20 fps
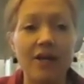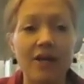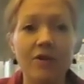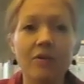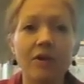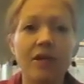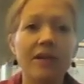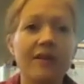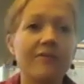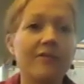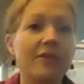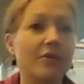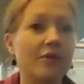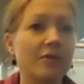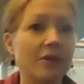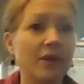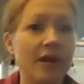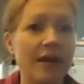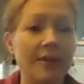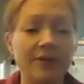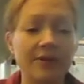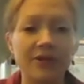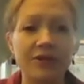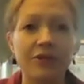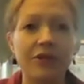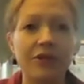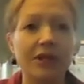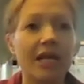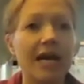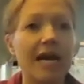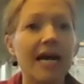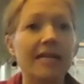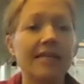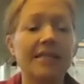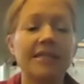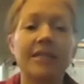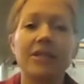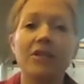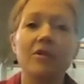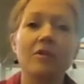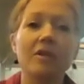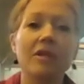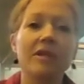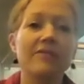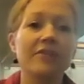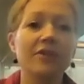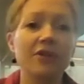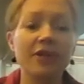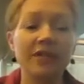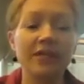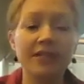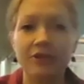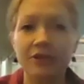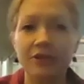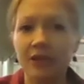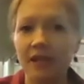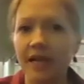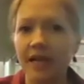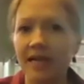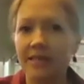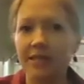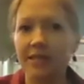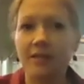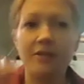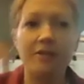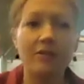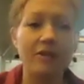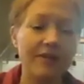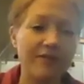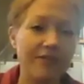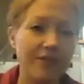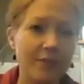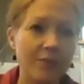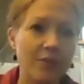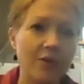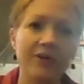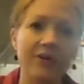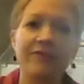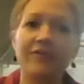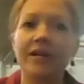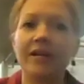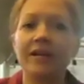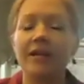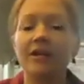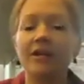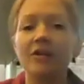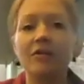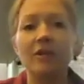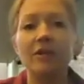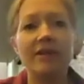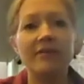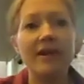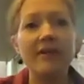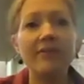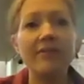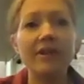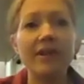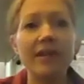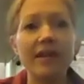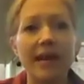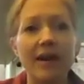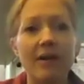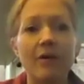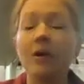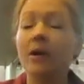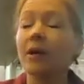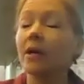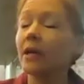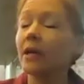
You leave your chemistry class, and you leave your history class, and you leave your boyfriend, and you leave everything out.